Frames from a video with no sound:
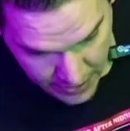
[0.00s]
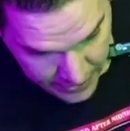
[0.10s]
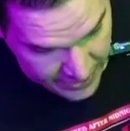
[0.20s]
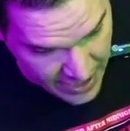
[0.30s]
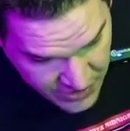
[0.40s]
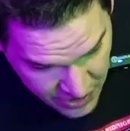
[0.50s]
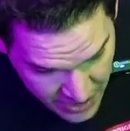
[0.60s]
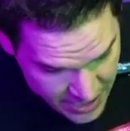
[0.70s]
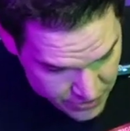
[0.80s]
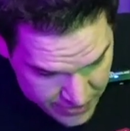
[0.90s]
He has a
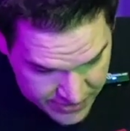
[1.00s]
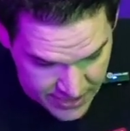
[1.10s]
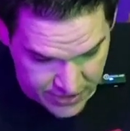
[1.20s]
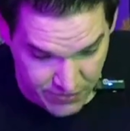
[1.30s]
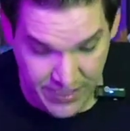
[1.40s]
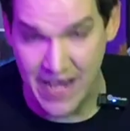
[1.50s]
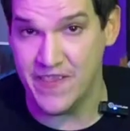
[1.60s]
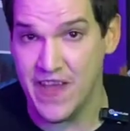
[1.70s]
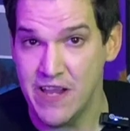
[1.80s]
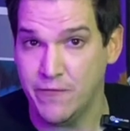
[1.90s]
lot of good accessories, and
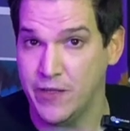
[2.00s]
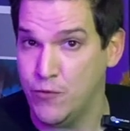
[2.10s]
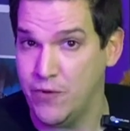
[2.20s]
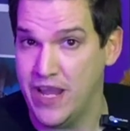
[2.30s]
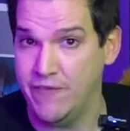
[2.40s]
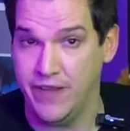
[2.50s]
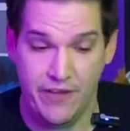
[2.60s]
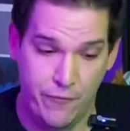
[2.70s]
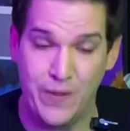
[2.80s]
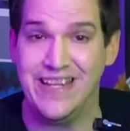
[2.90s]
thankfully won't have,
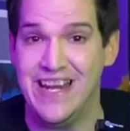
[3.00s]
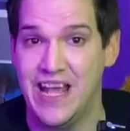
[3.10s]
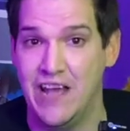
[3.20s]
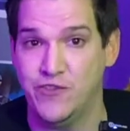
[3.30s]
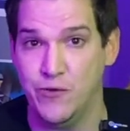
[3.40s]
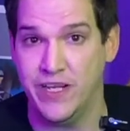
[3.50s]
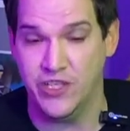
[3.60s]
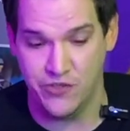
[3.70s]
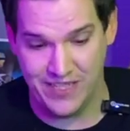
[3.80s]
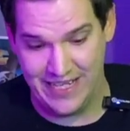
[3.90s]
if we did have joint
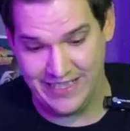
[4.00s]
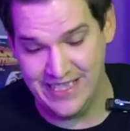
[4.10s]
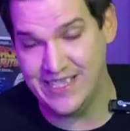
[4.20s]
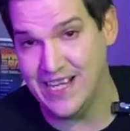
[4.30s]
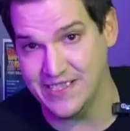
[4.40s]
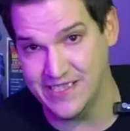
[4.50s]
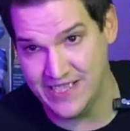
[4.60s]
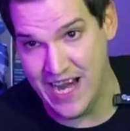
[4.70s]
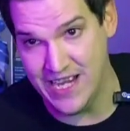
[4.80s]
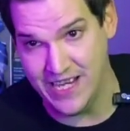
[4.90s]
issues, at least he has a
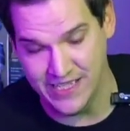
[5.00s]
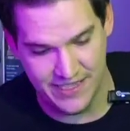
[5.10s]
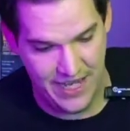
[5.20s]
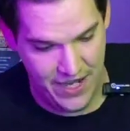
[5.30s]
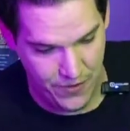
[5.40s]
stand he can stand